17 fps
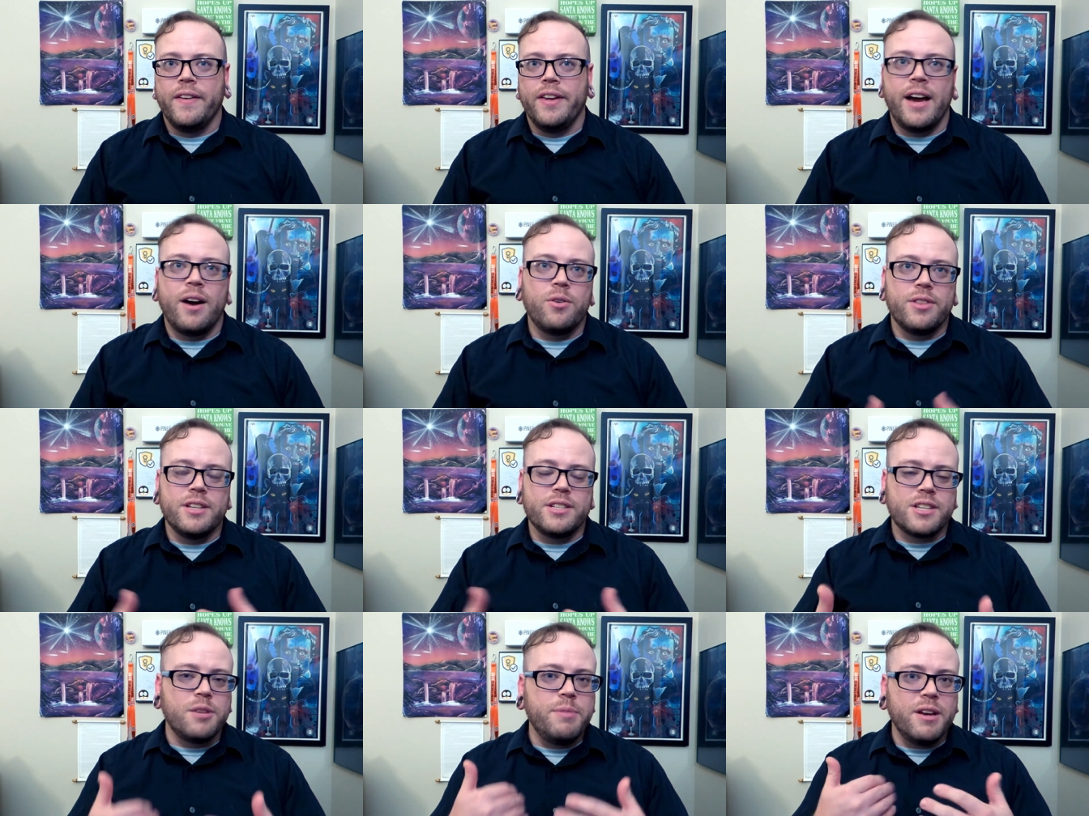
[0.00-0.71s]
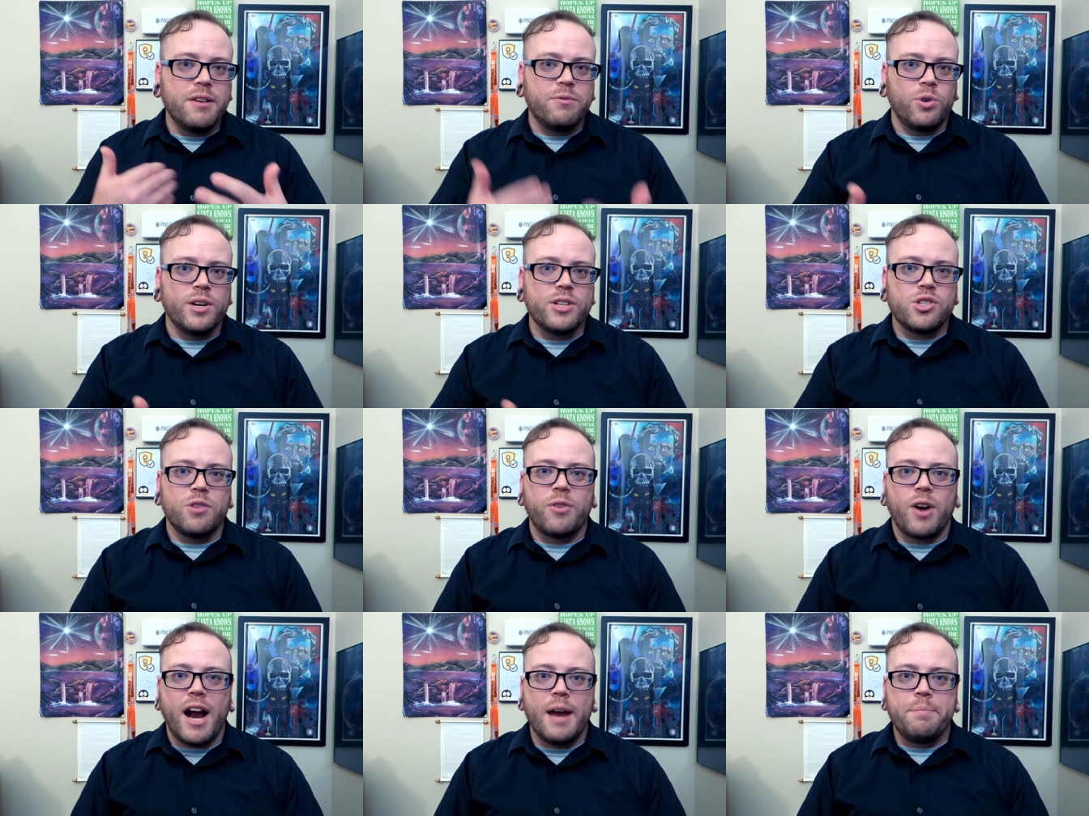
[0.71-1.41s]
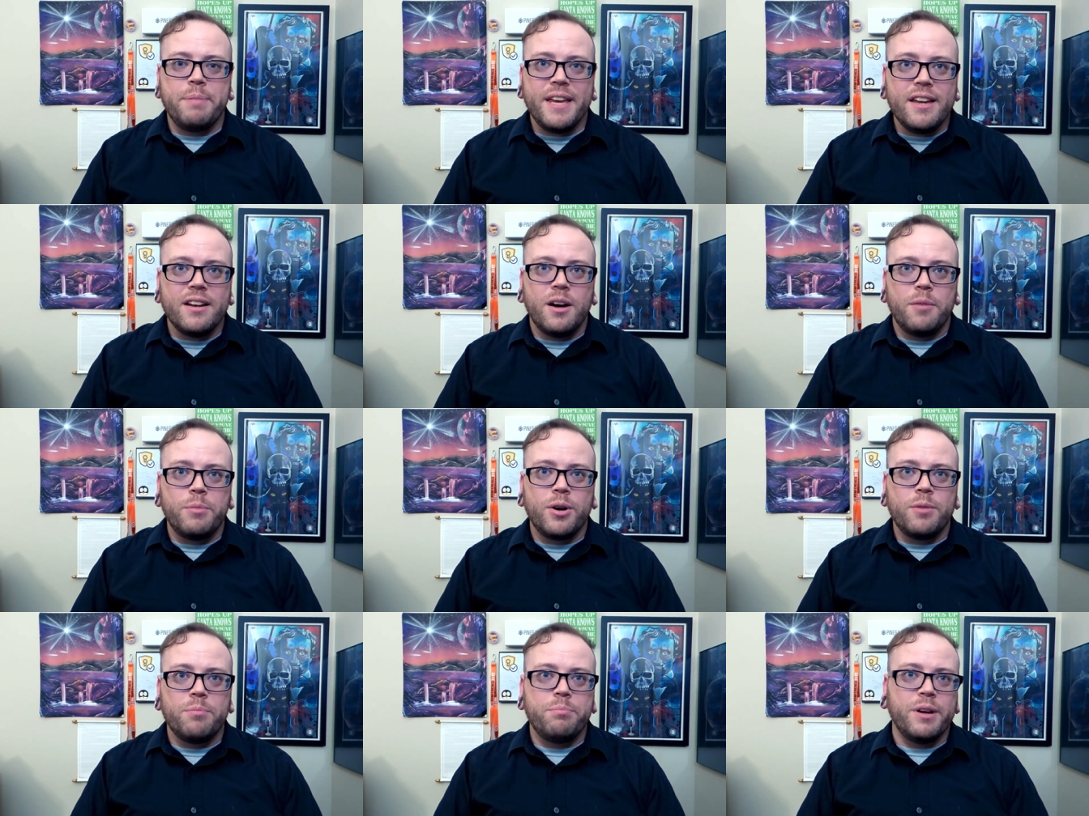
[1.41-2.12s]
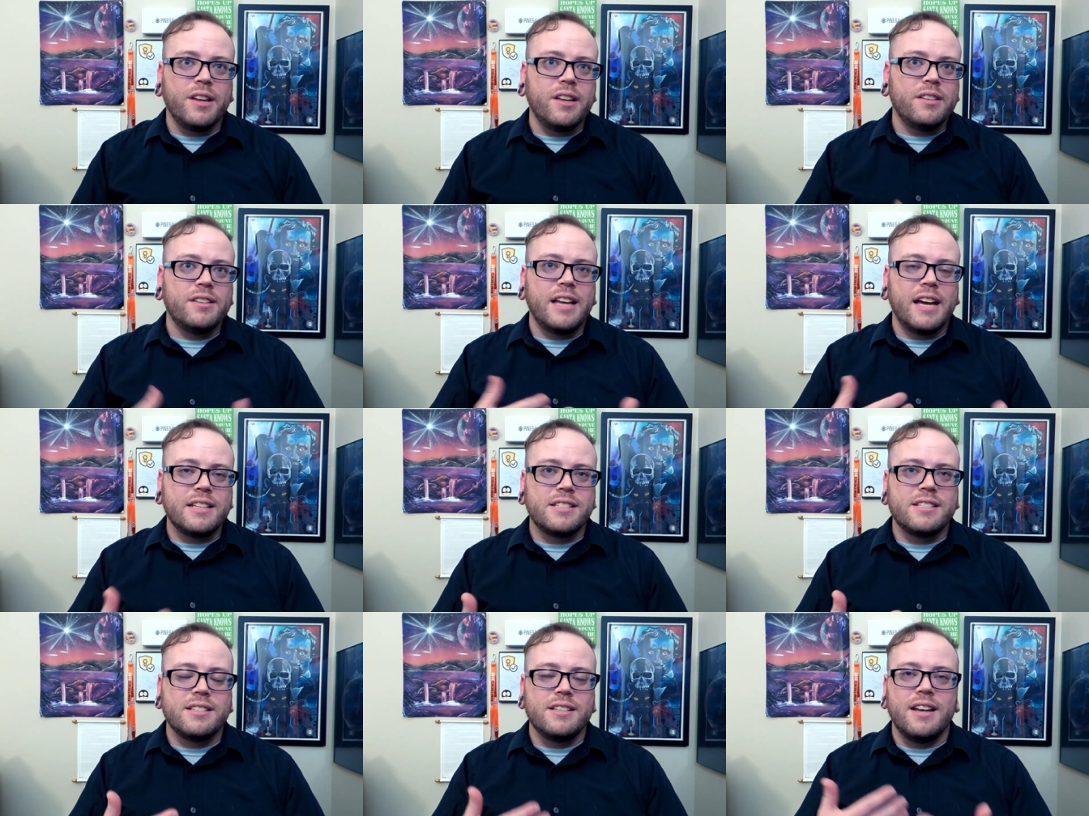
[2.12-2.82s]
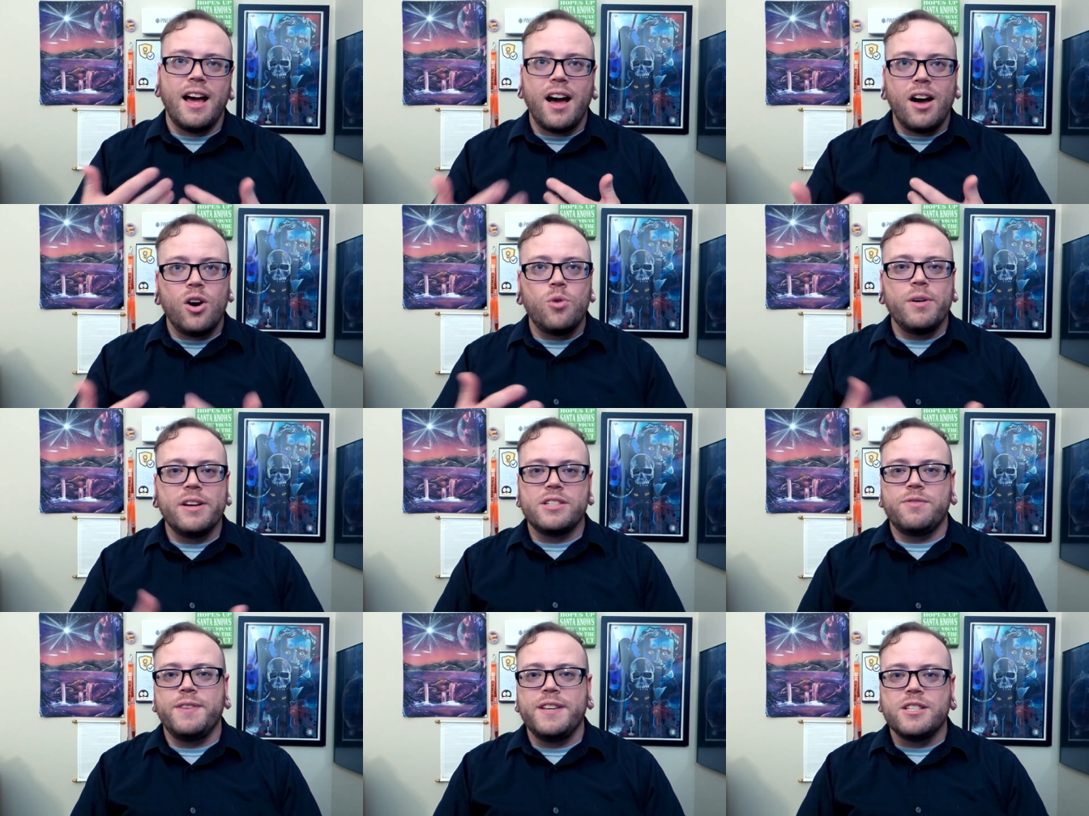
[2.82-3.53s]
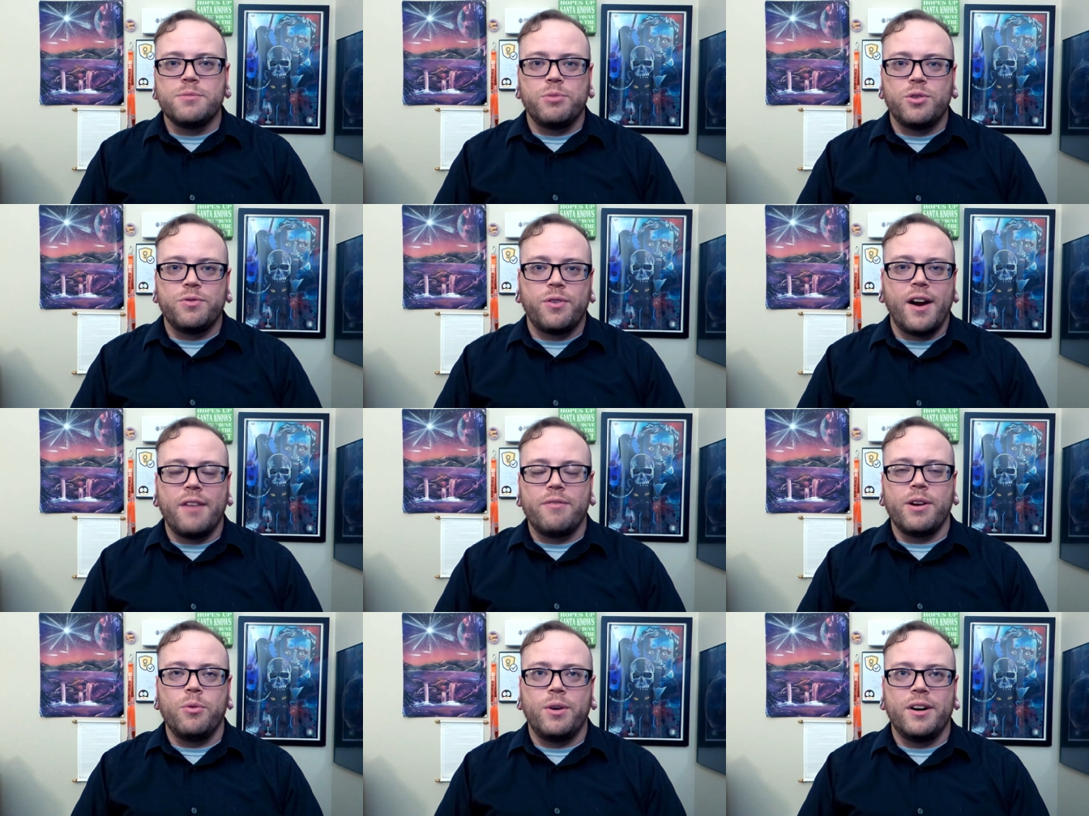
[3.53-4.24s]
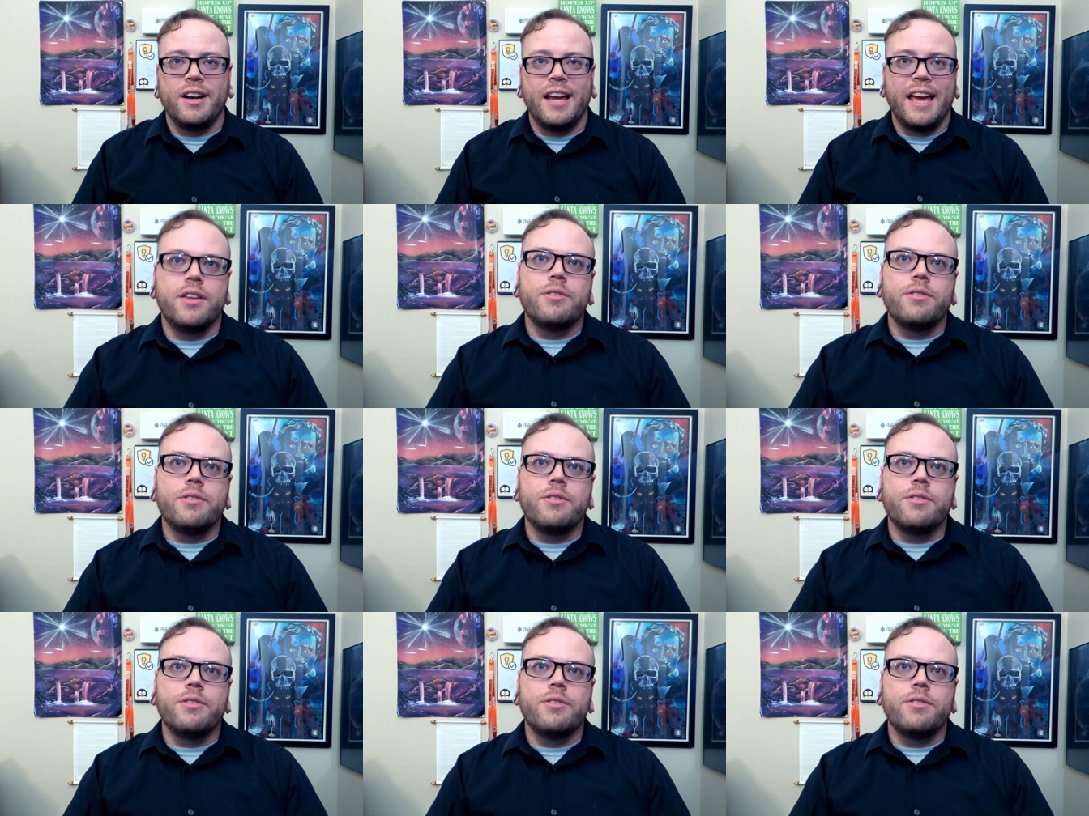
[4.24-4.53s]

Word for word: Now, this can be a voice over IP number, but that's not always feasible for everyone.